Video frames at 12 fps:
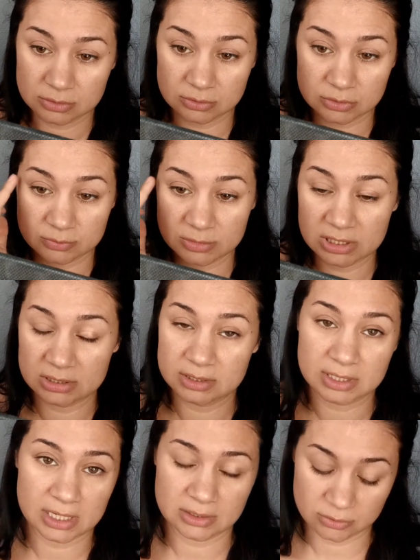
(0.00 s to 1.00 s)
so to me
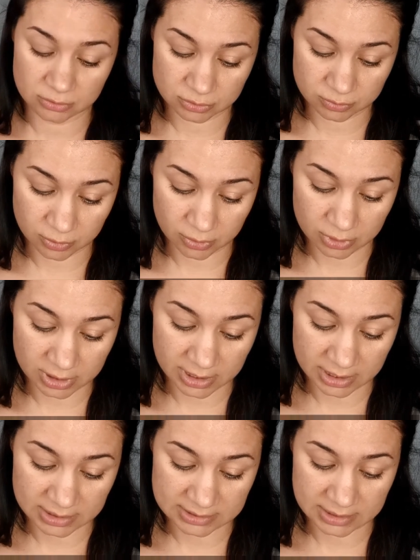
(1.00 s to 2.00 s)
they don't work
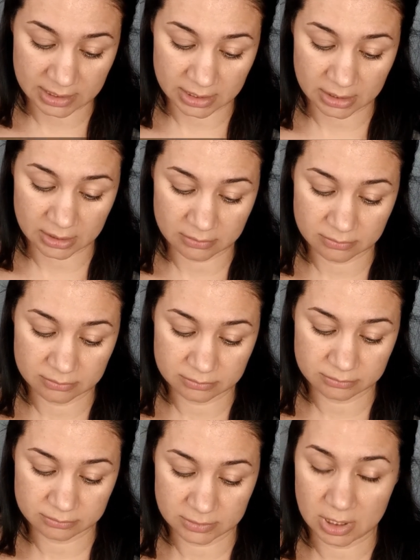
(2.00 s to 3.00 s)
as a
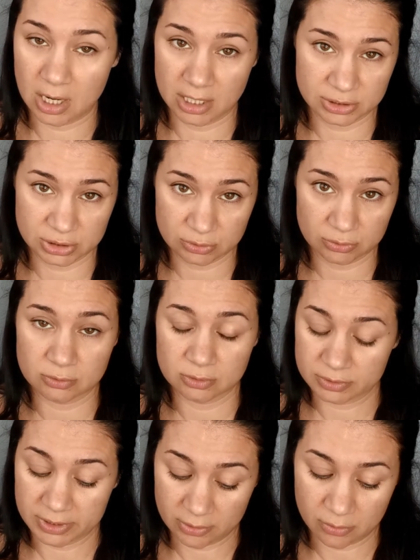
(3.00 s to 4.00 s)
eyeshadow
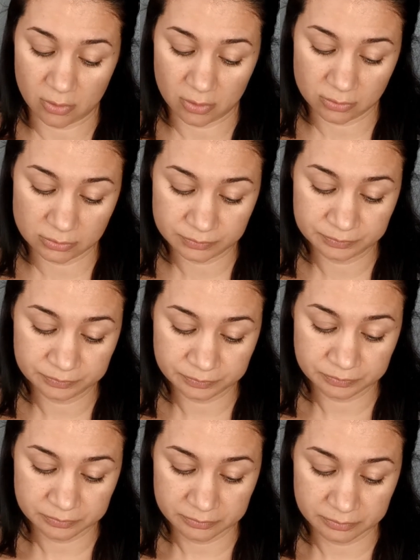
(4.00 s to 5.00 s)
on their own
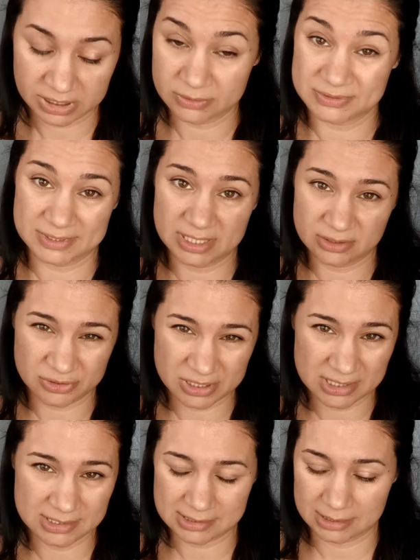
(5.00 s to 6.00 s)
because they
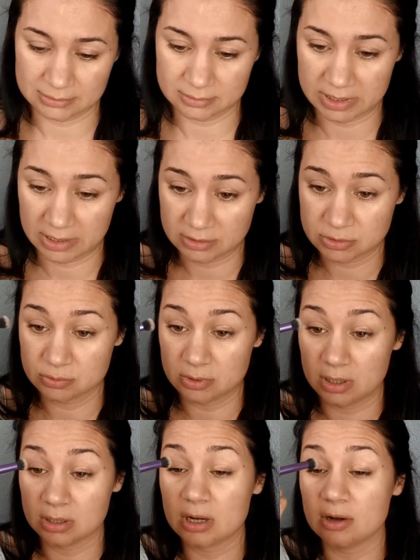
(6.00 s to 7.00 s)
crease and they are
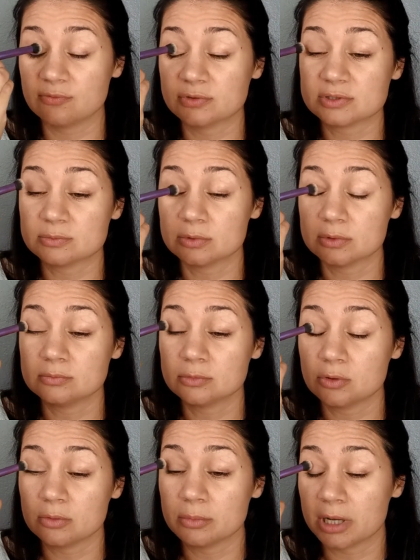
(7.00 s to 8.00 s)
so uncomfortable
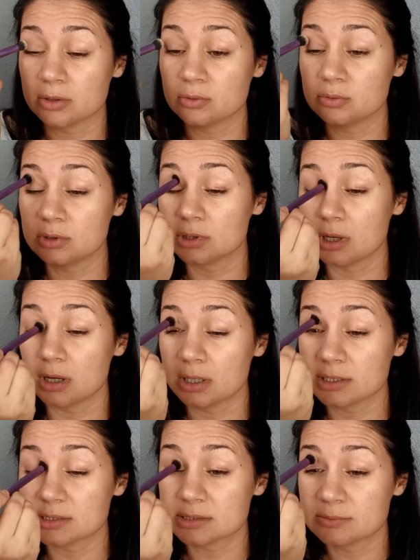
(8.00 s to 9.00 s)
on my hooded
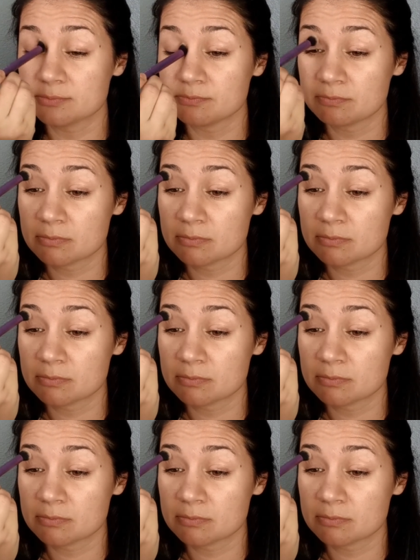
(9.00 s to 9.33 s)
eyes.